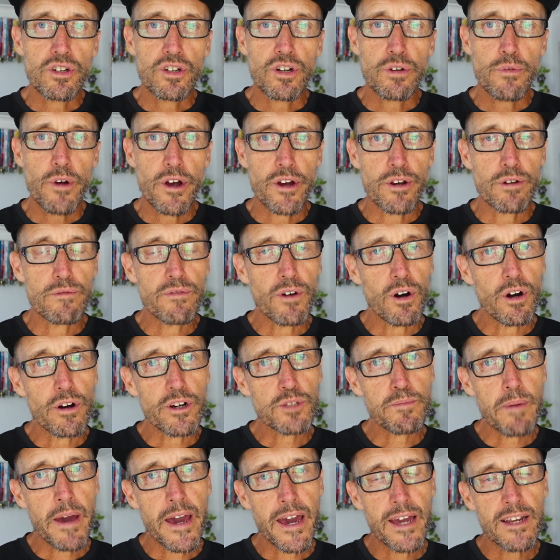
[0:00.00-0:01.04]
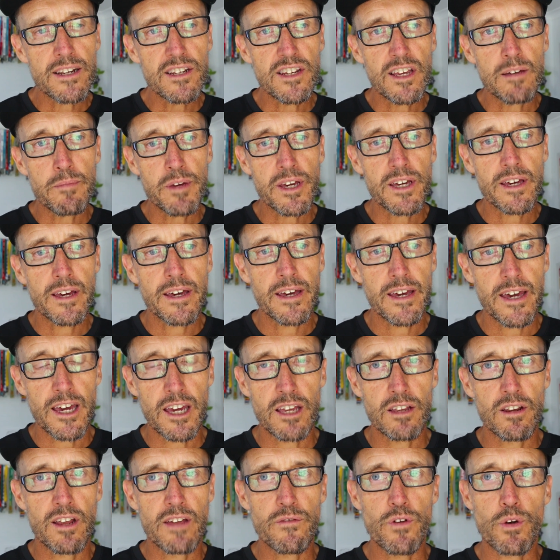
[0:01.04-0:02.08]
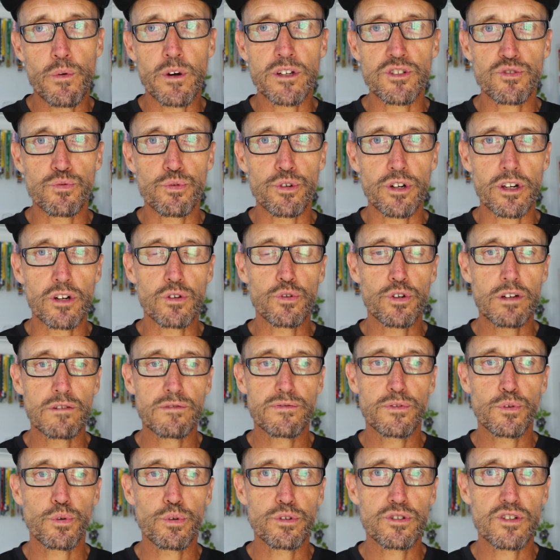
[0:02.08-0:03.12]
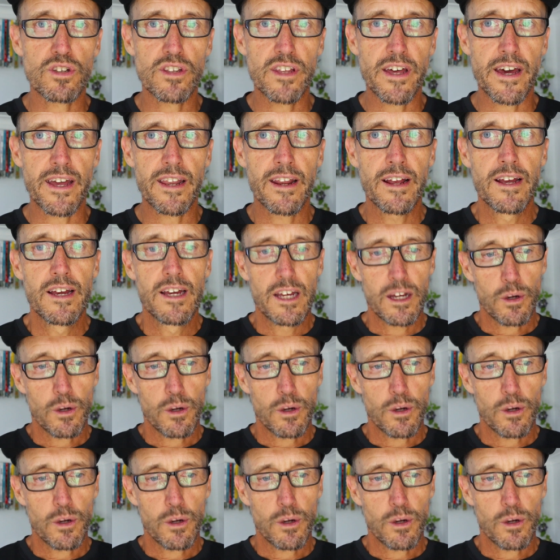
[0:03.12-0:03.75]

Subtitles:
the coronavirus pandemic, and everyone's really looking forward to that.